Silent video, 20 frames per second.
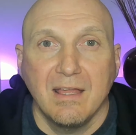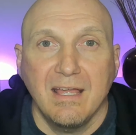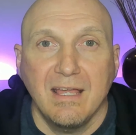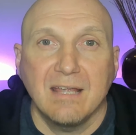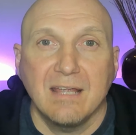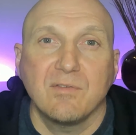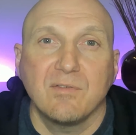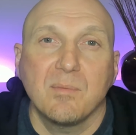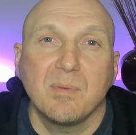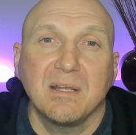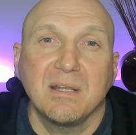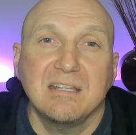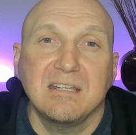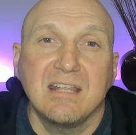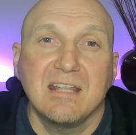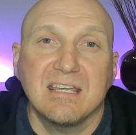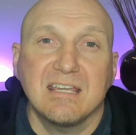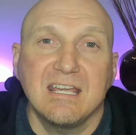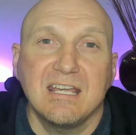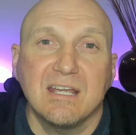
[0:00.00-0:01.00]
Hey everybody,
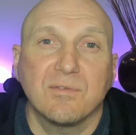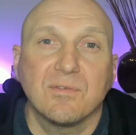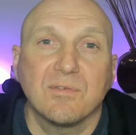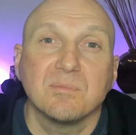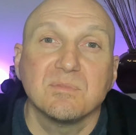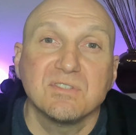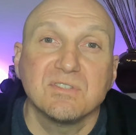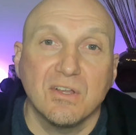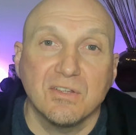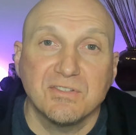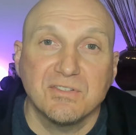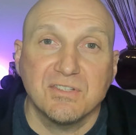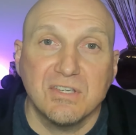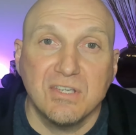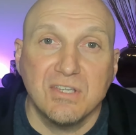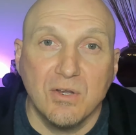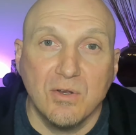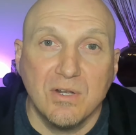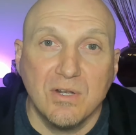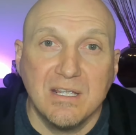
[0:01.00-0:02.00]
Nick here from Salt
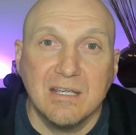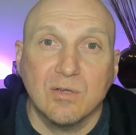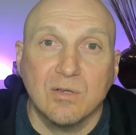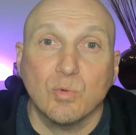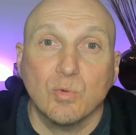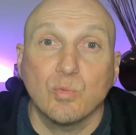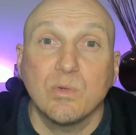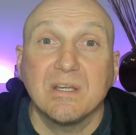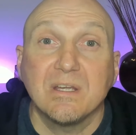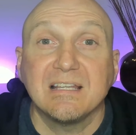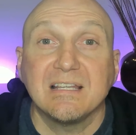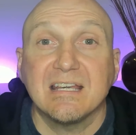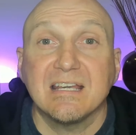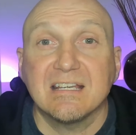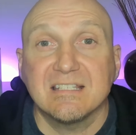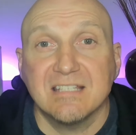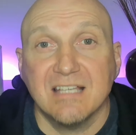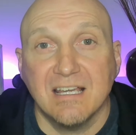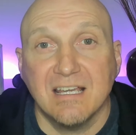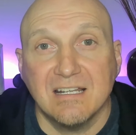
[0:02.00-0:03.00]
Security. Really
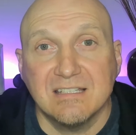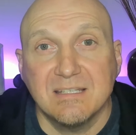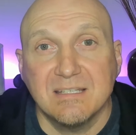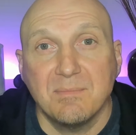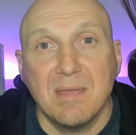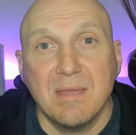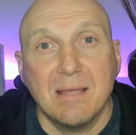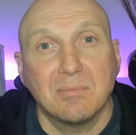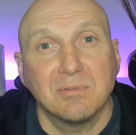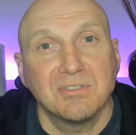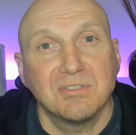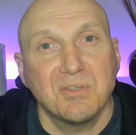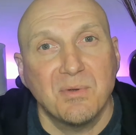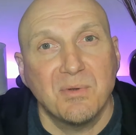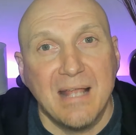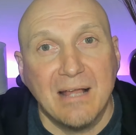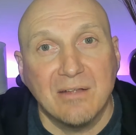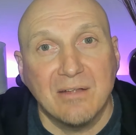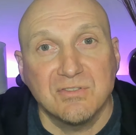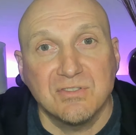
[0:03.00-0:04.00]
excited to be able to
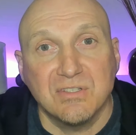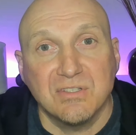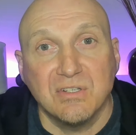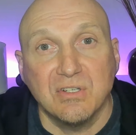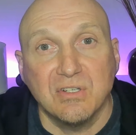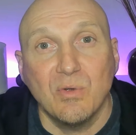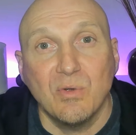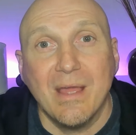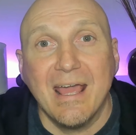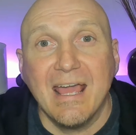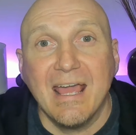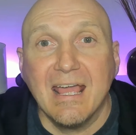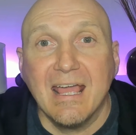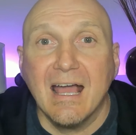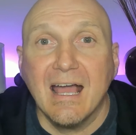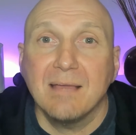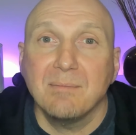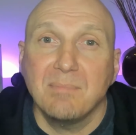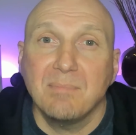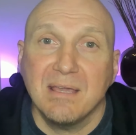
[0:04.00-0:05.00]
announce a new
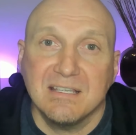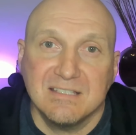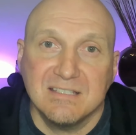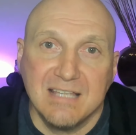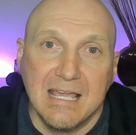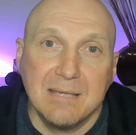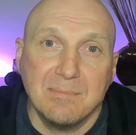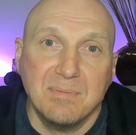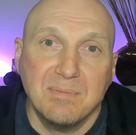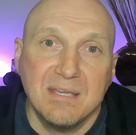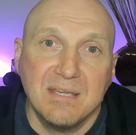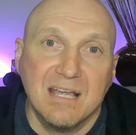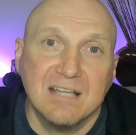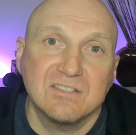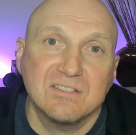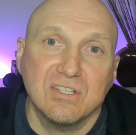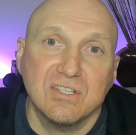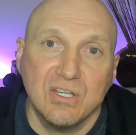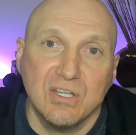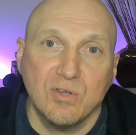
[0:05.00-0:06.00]
AI-based API
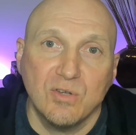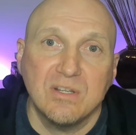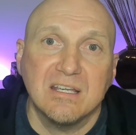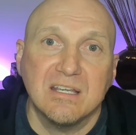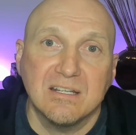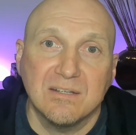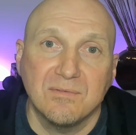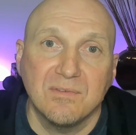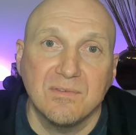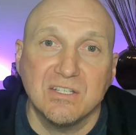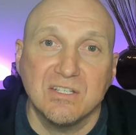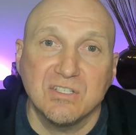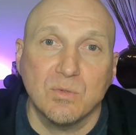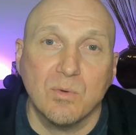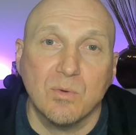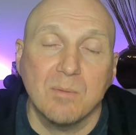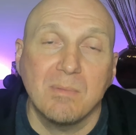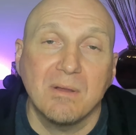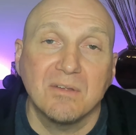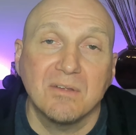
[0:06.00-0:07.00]
security
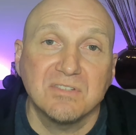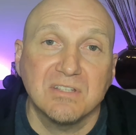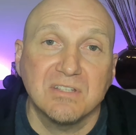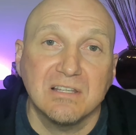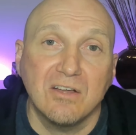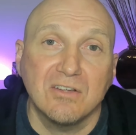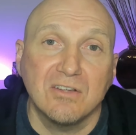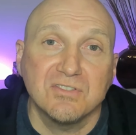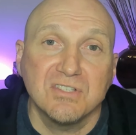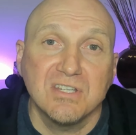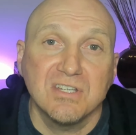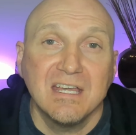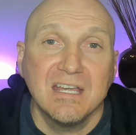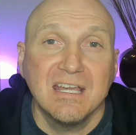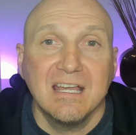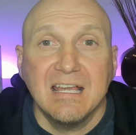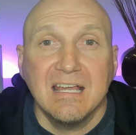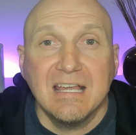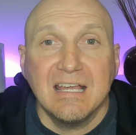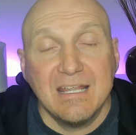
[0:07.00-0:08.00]
innovation we're about to launch
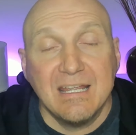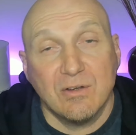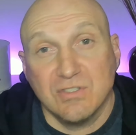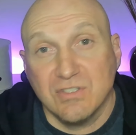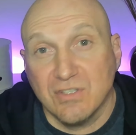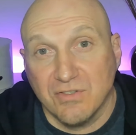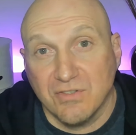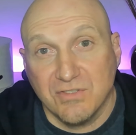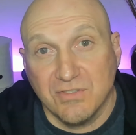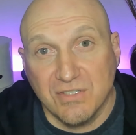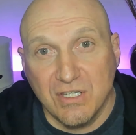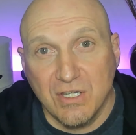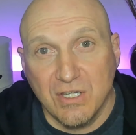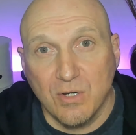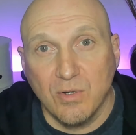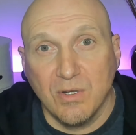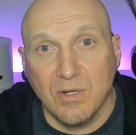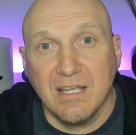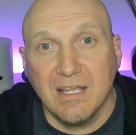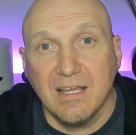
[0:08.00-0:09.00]
here at Salt
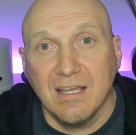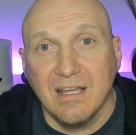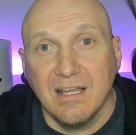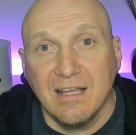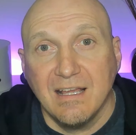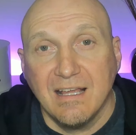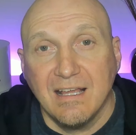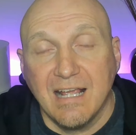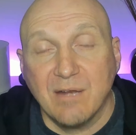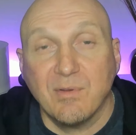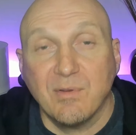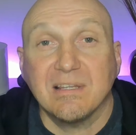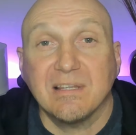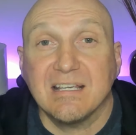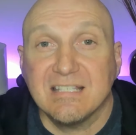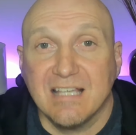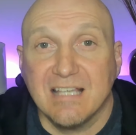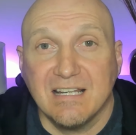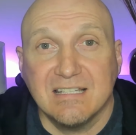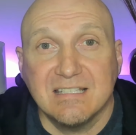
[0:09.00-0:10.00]
Security, and really
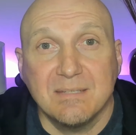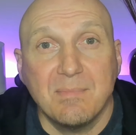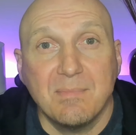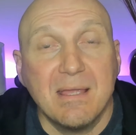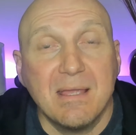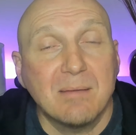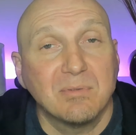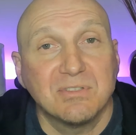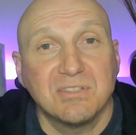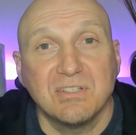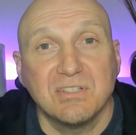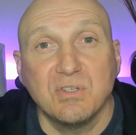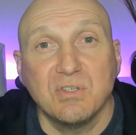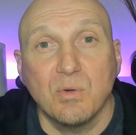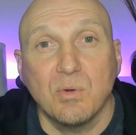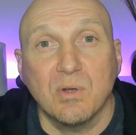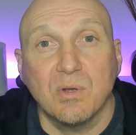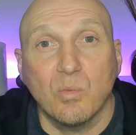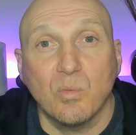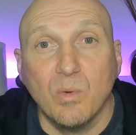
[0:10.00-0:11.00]
excited to be able to
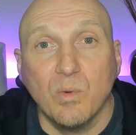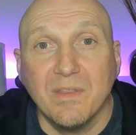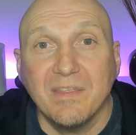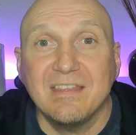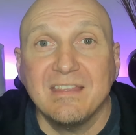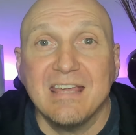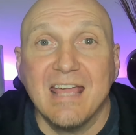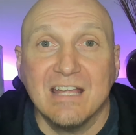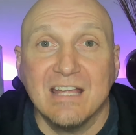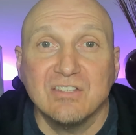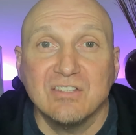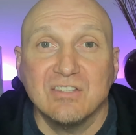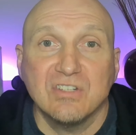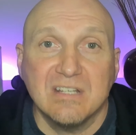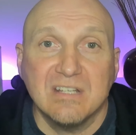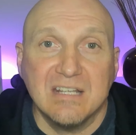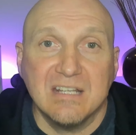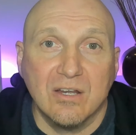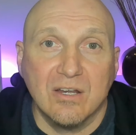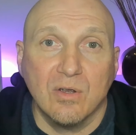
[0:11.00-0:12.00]
do it with the
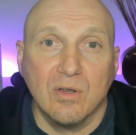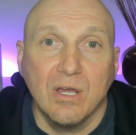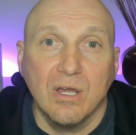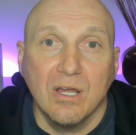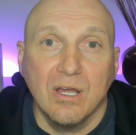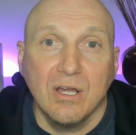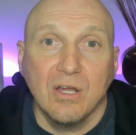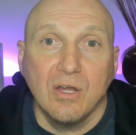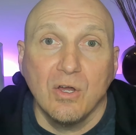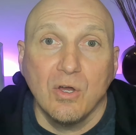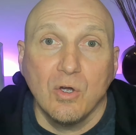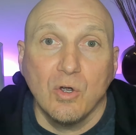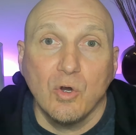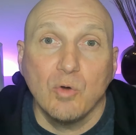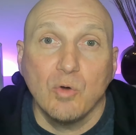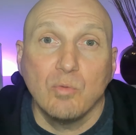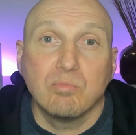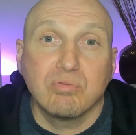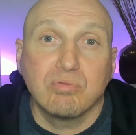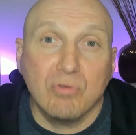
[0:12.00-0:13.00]
engineer
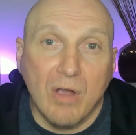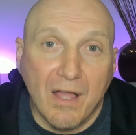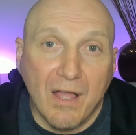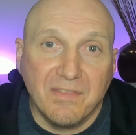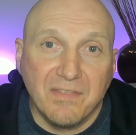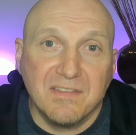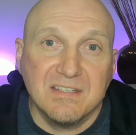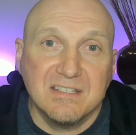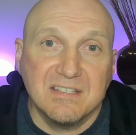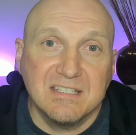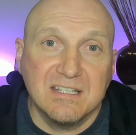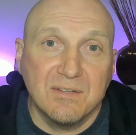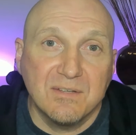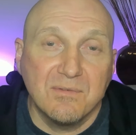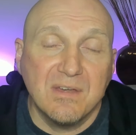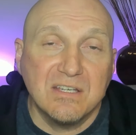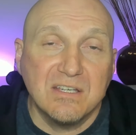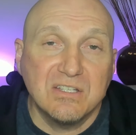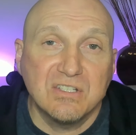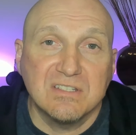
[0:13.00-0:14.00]
who brought this
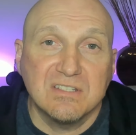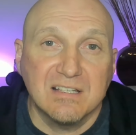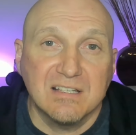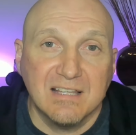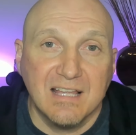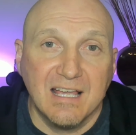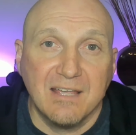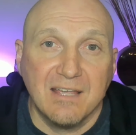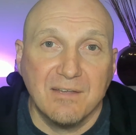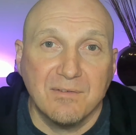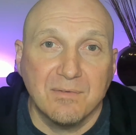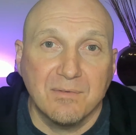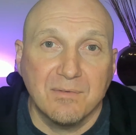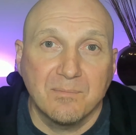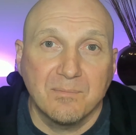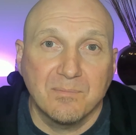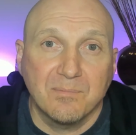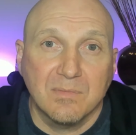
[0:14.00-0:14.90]
innovation to life.